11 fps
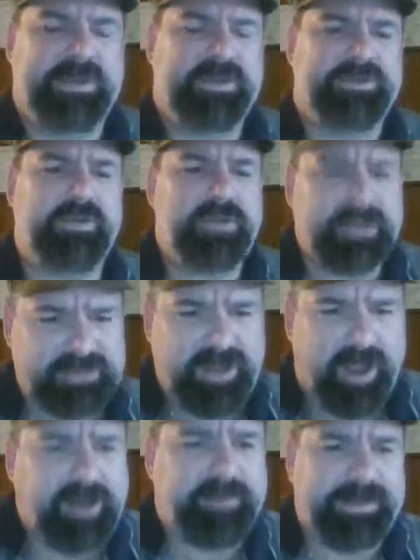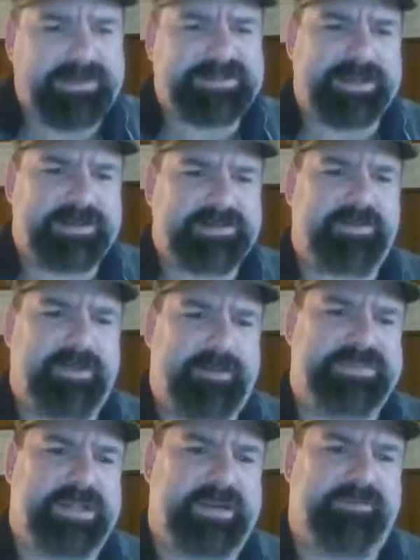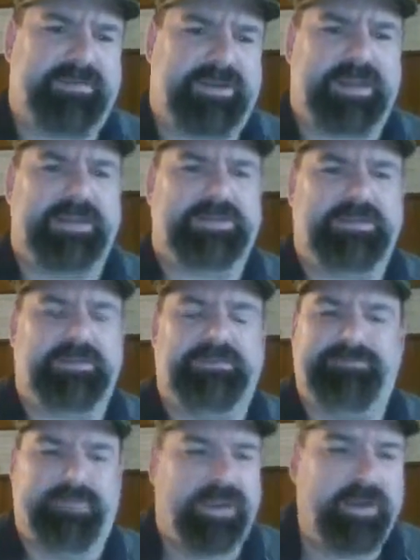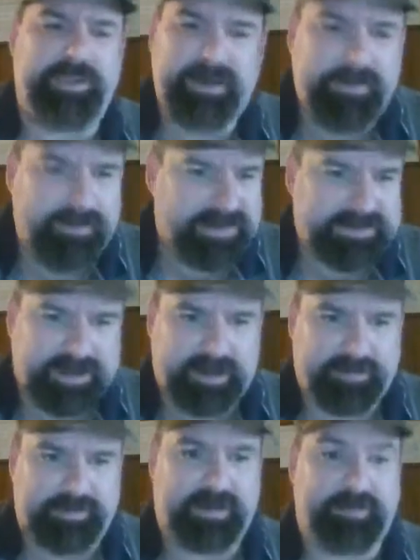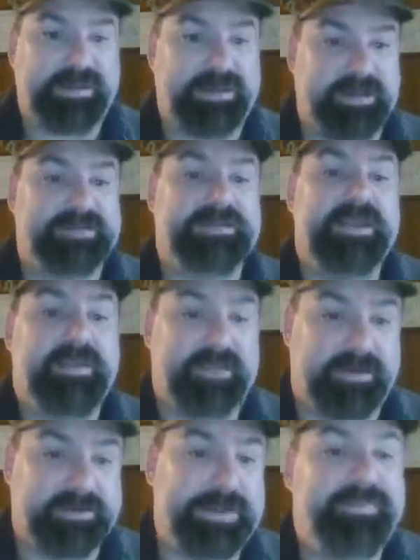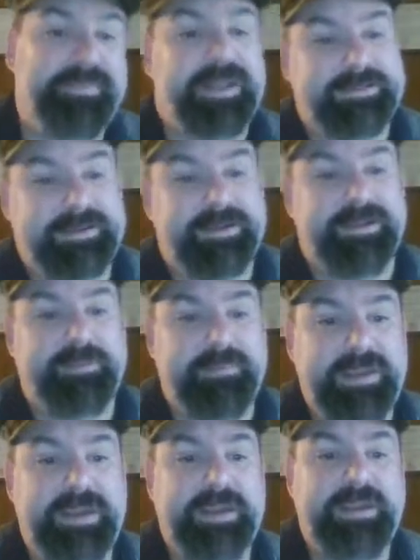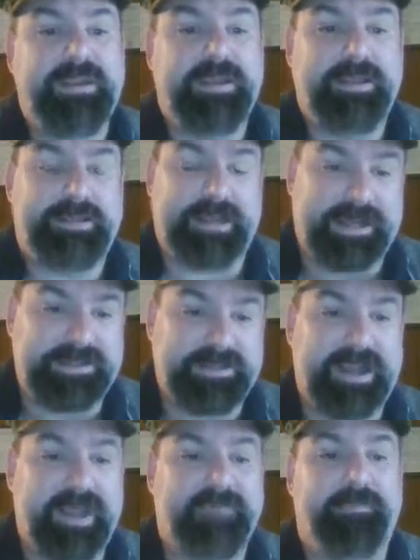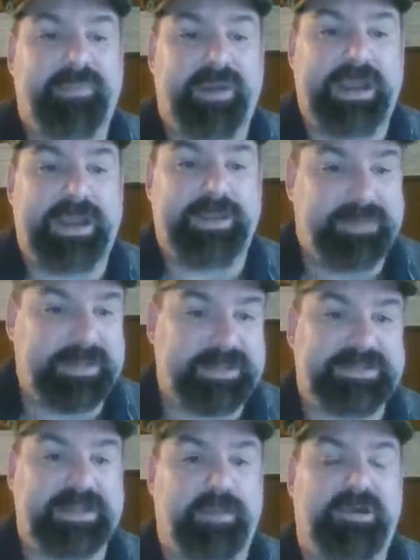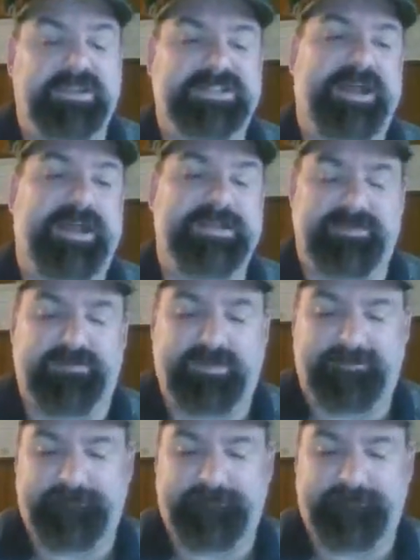So let's talk about sexual objectification. No, they don't want to talk about it because there's people out there like me that actually have a brain and we can see both sides of it.